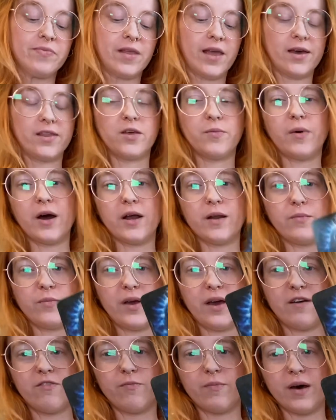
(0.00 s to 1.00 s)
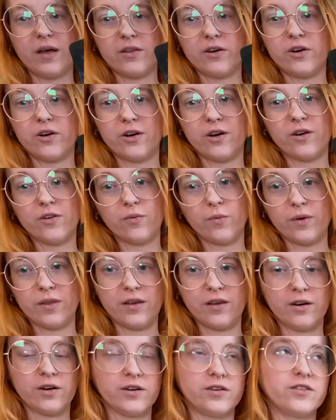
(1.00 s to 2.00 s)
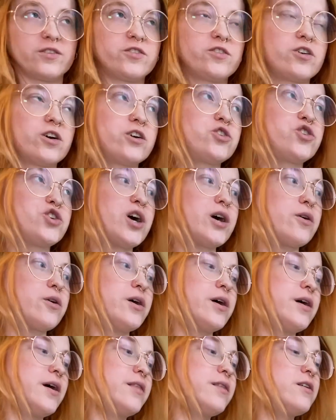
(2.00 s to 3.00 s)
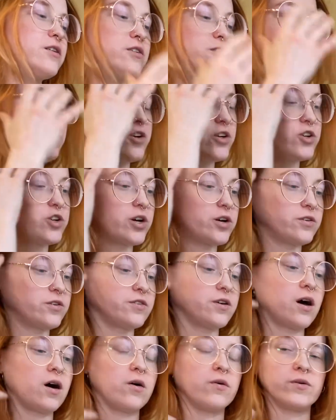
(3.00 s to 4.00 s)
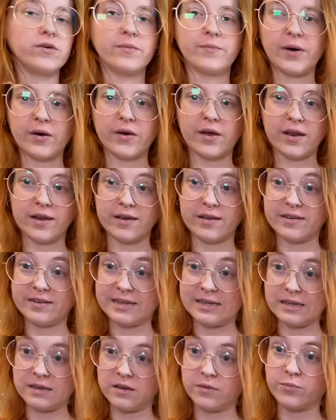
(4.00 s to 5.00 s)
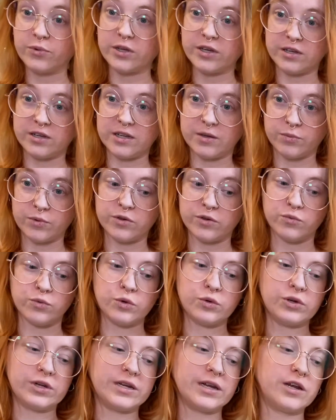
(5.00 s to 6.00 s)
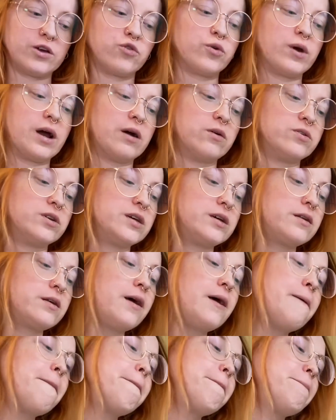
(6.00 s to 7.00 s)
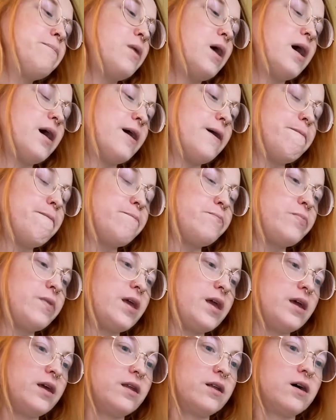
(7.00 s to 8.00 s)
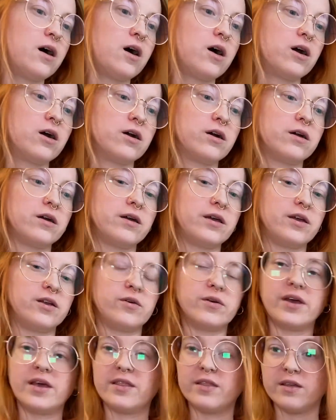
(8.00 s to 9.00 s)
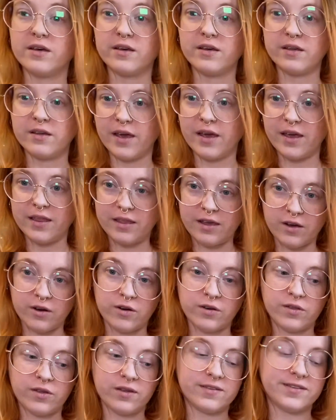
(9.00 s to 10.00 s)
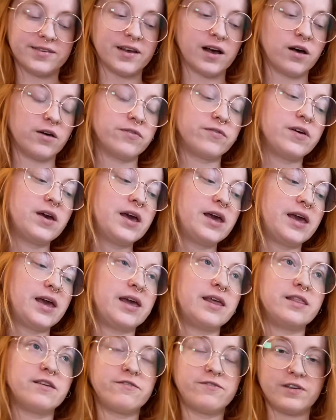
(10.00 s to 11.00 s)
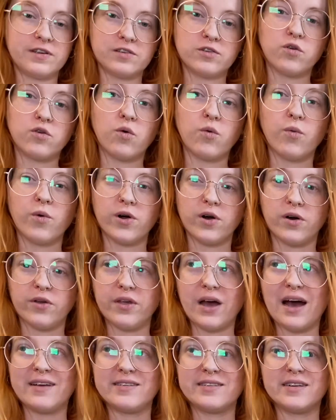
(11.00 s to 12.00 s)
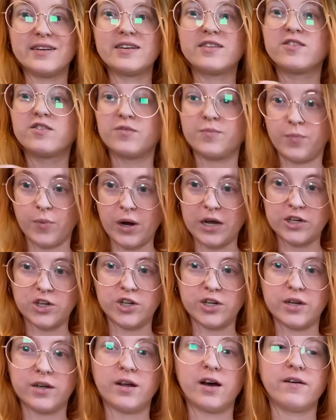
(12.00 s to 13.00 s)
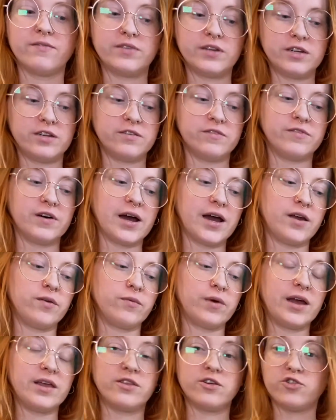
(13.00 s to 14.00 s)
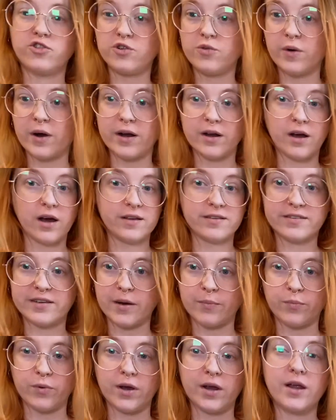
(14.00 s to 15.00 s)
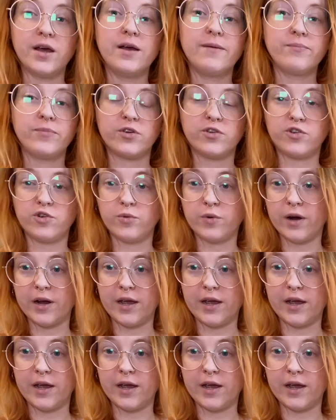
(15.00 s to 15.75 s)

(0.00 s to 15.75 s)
Yeah, at the bottom we have Mother Earth with the Earth Star Chakra. And the Earth Star Chakra is all about getting deeply, deeply rooted and grounded in our, you know, in the earth itself, in the physical world as an expression of the divine, right? The two are not separate. The two are